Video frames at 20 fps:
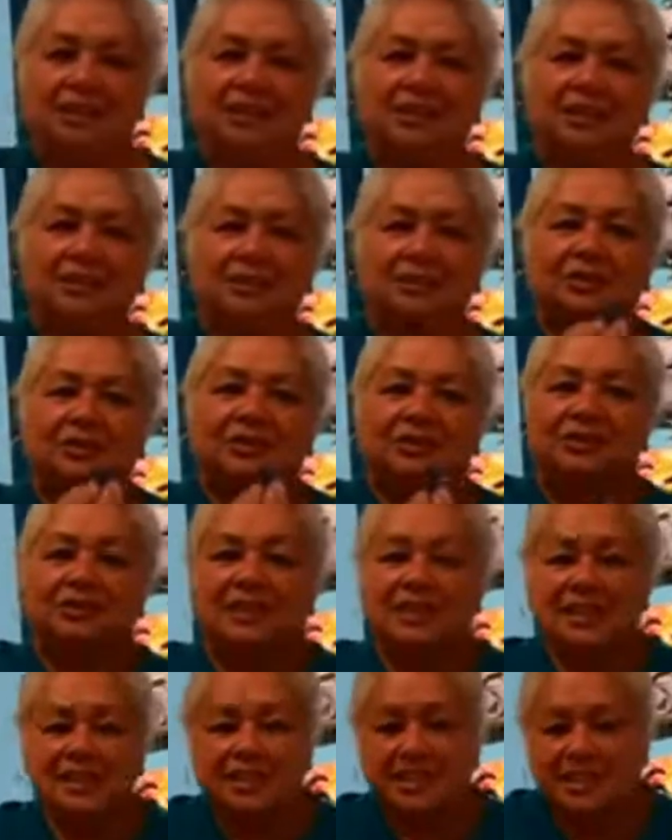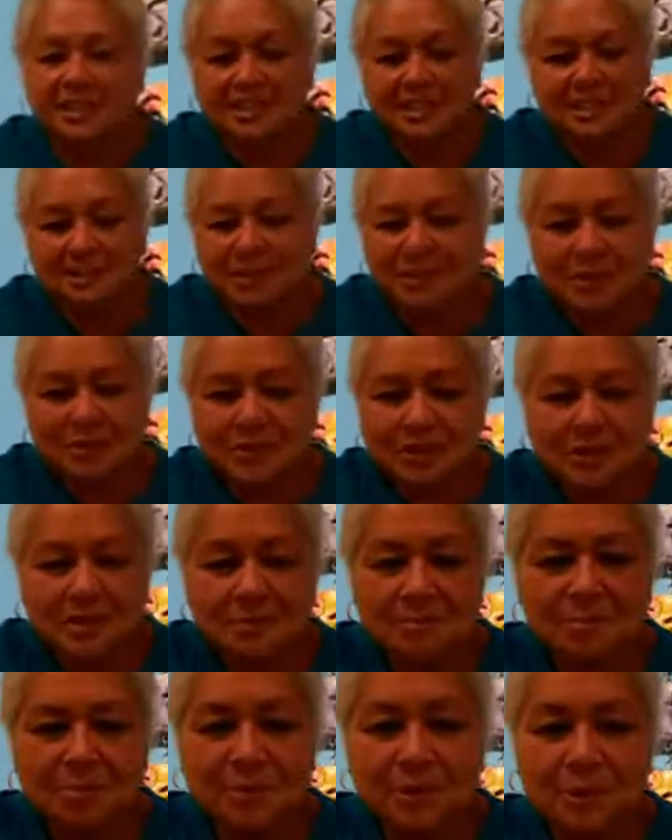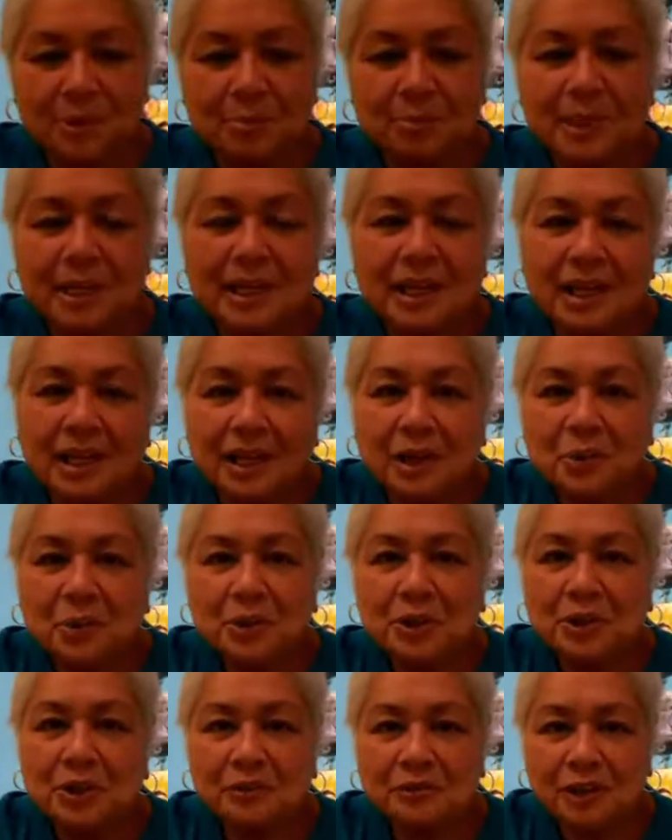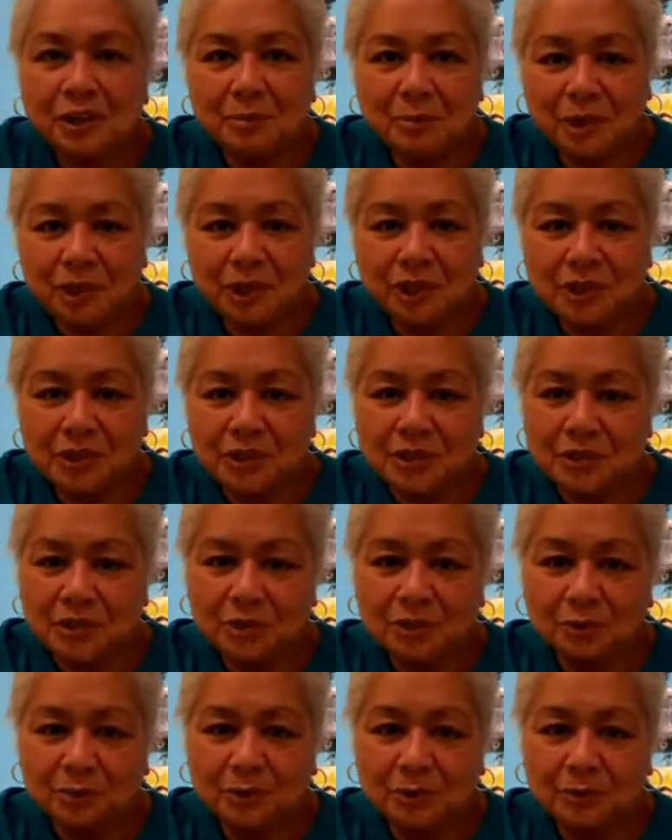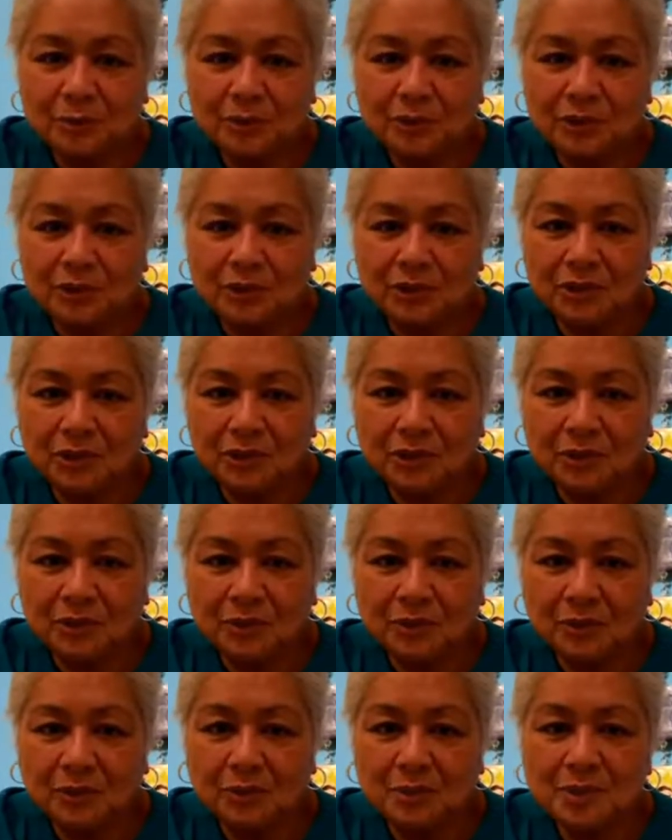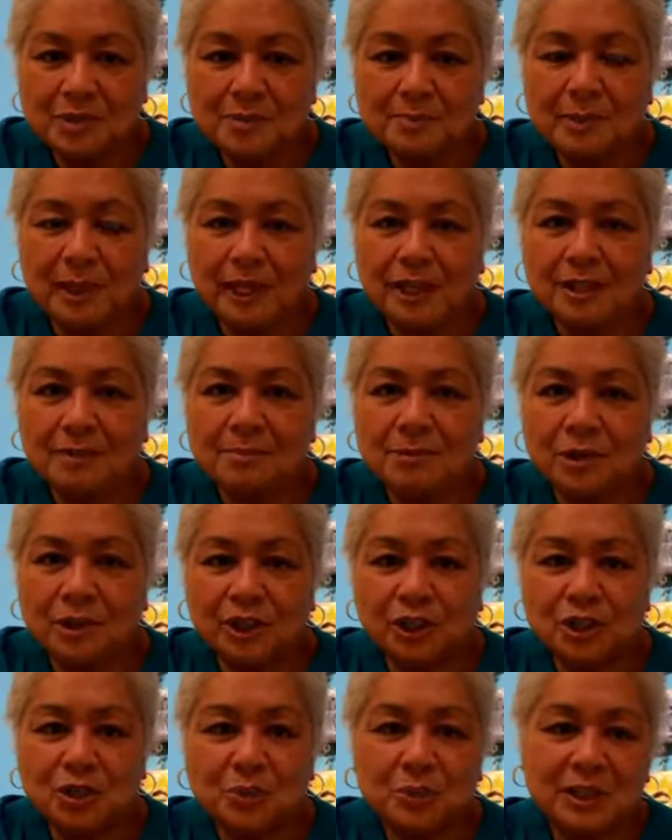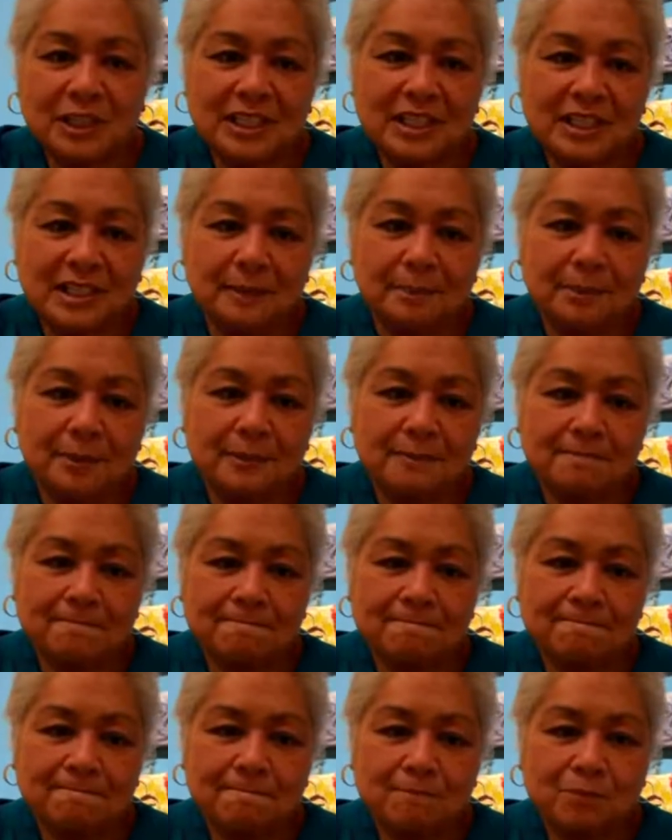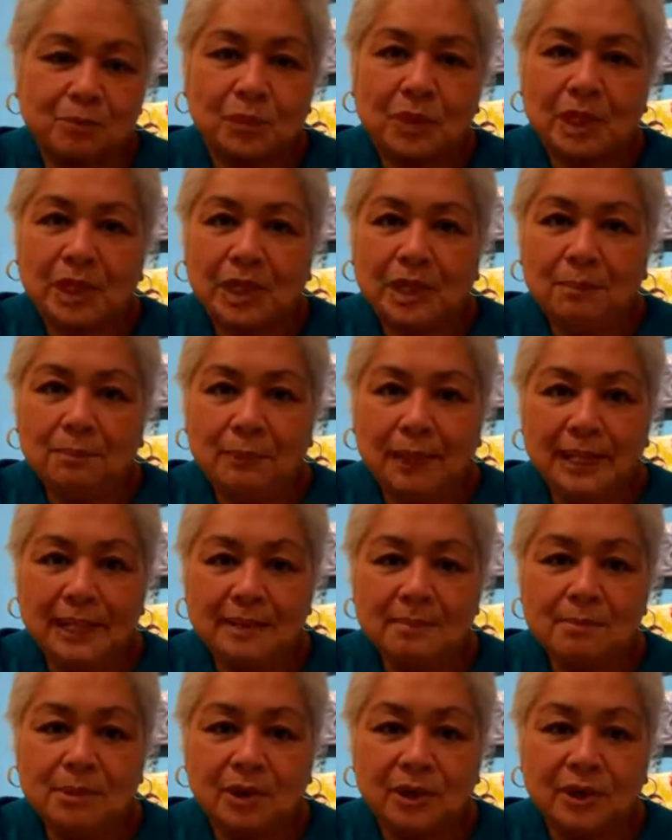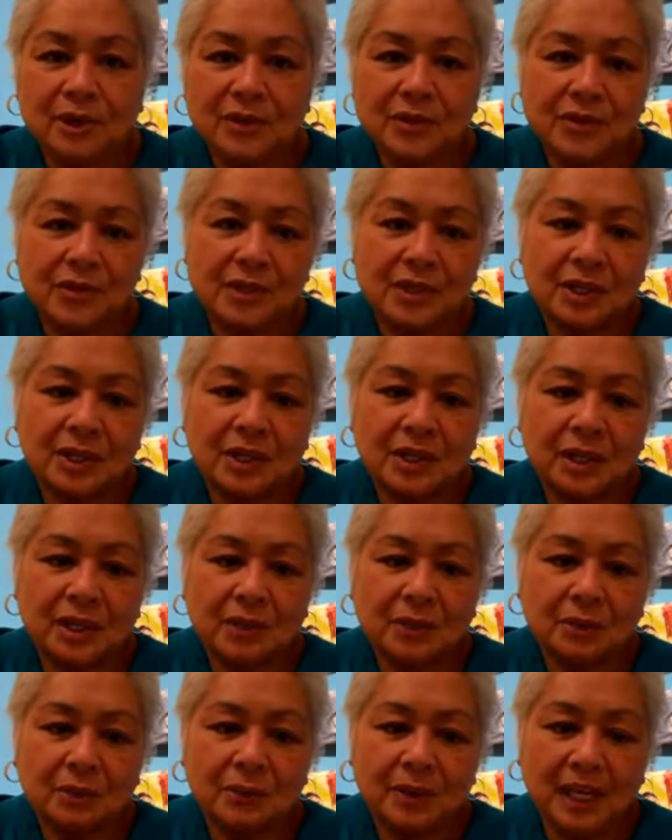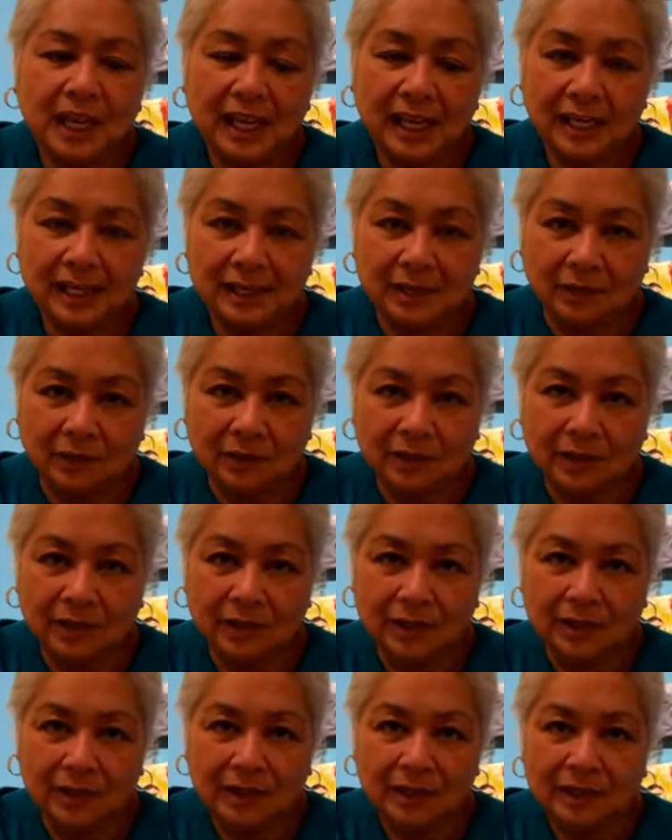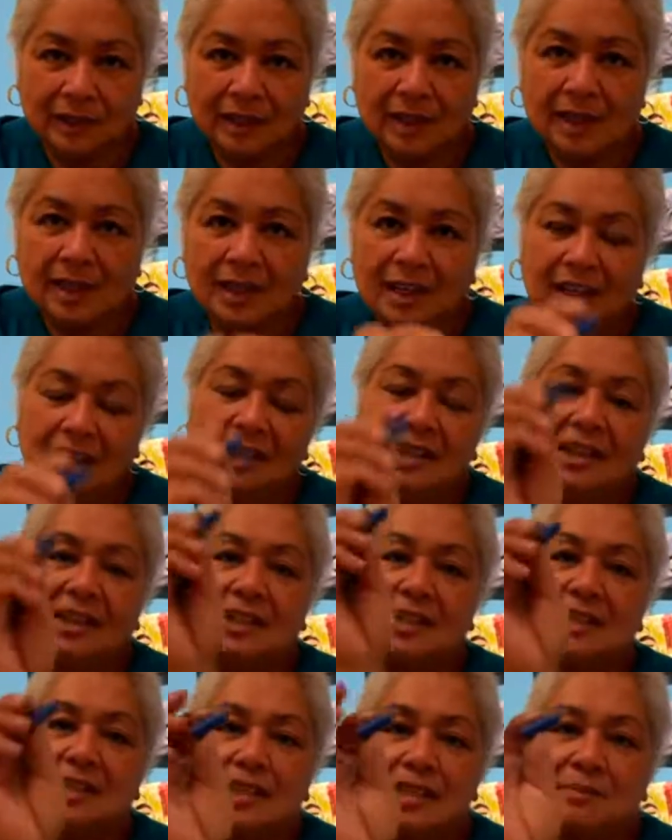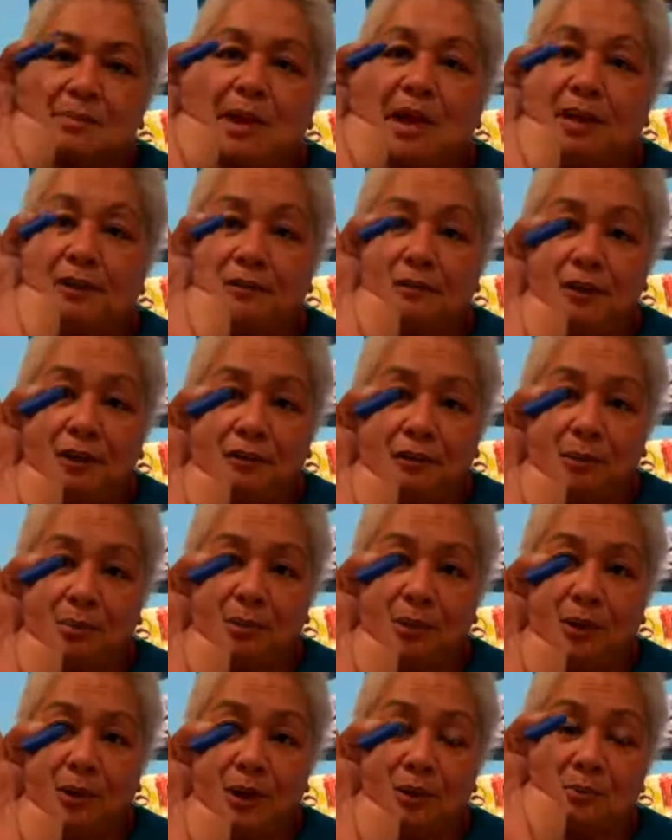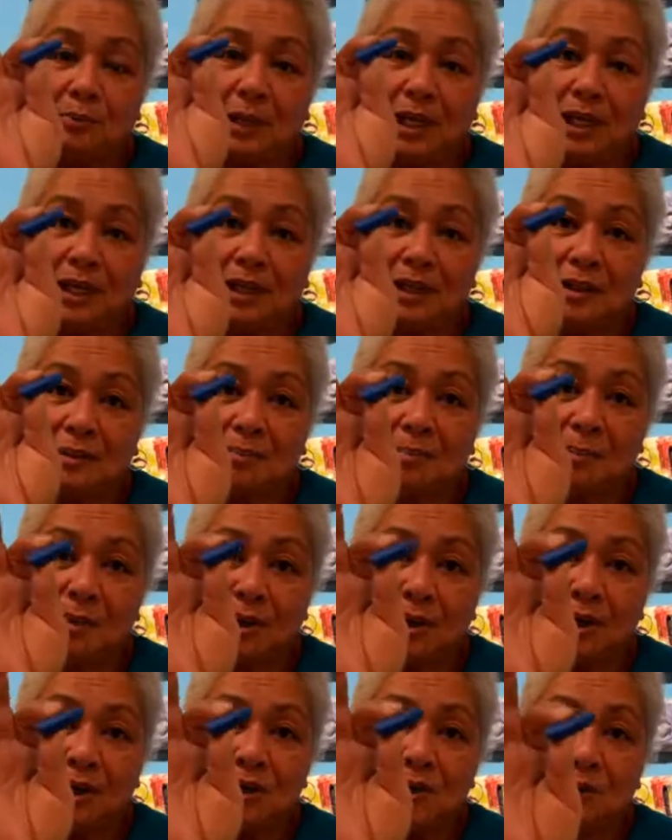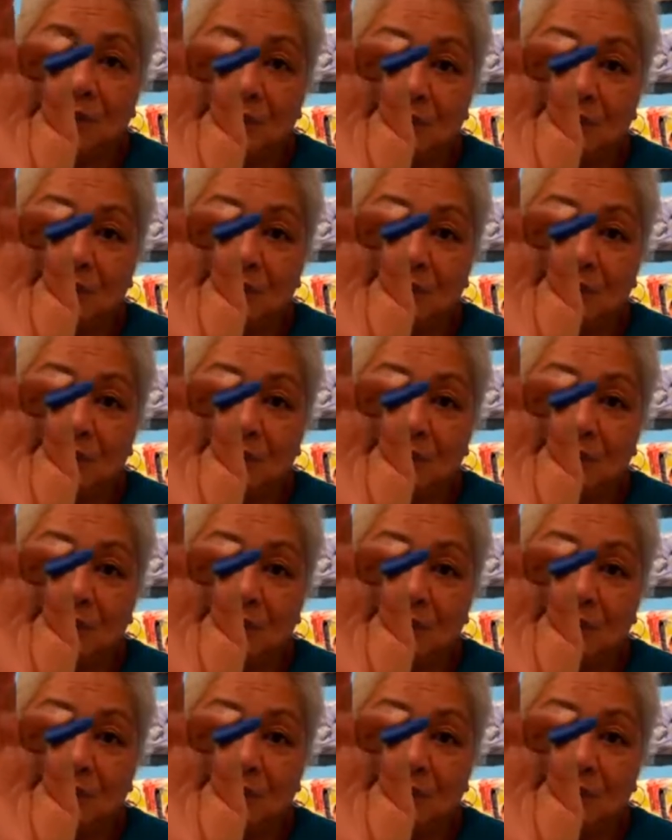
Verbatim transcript: so this just seems so simple, but what Irving Marcus told people to do was make the marks with the tip. Make the marks with the angle. And then this is my favorite part, making the marks